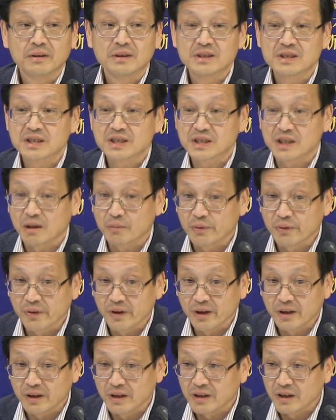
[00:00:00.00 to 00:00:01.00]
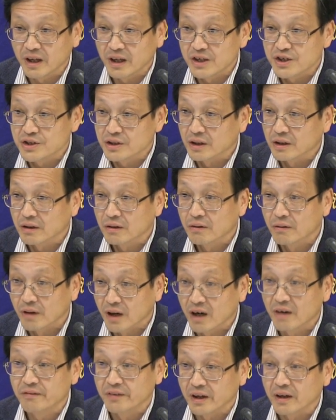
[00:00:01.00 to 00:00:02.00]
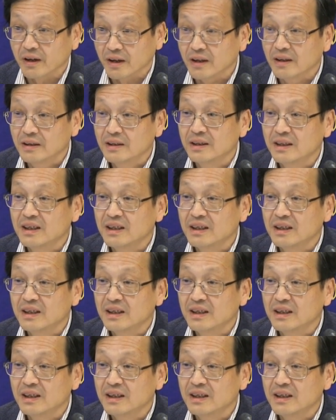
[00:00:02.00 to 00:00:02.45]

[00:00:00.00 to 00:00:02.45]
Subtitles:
somewhere in Asia or Africa.